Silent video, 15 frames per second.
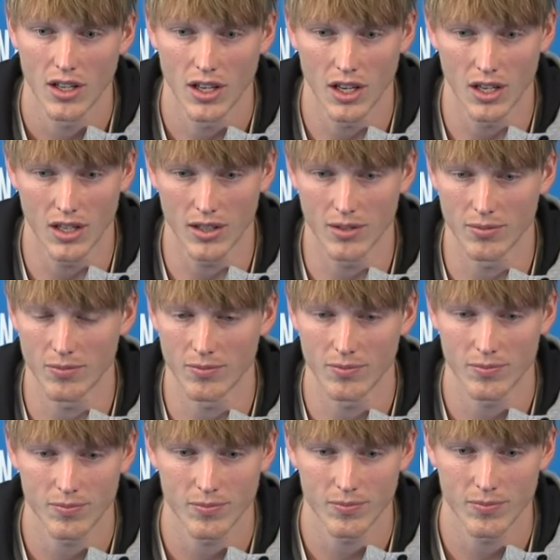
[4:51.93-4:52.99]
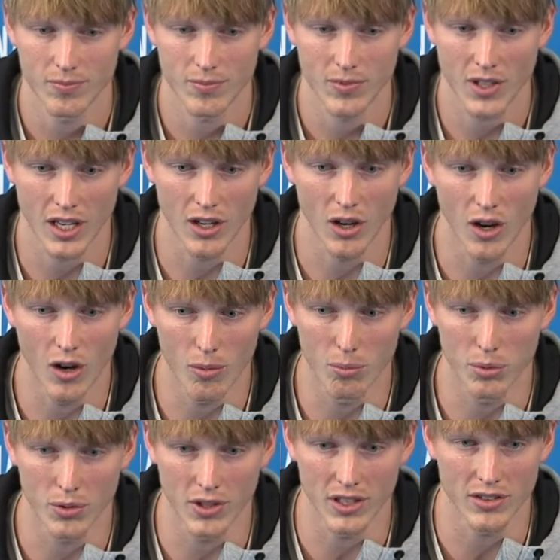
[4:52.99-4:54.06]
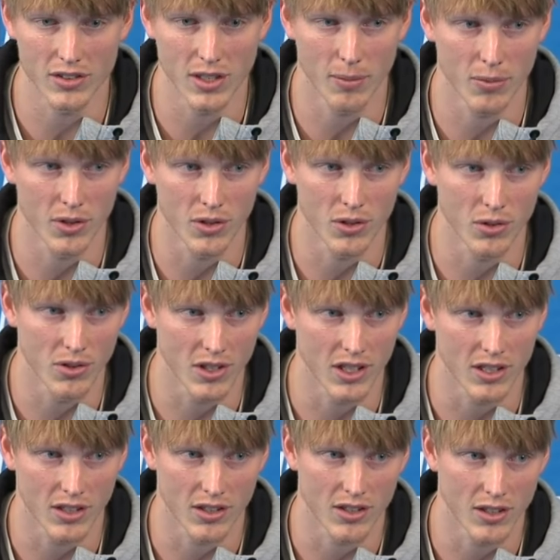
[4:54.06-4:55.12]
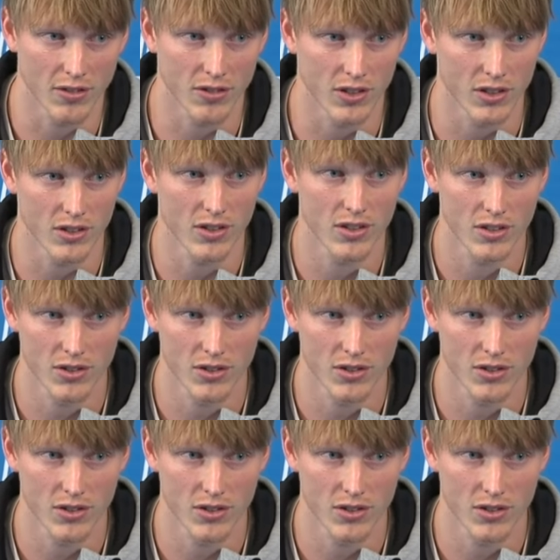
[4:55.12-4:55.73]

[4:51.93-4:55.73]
Um, kind of all bring something unique and different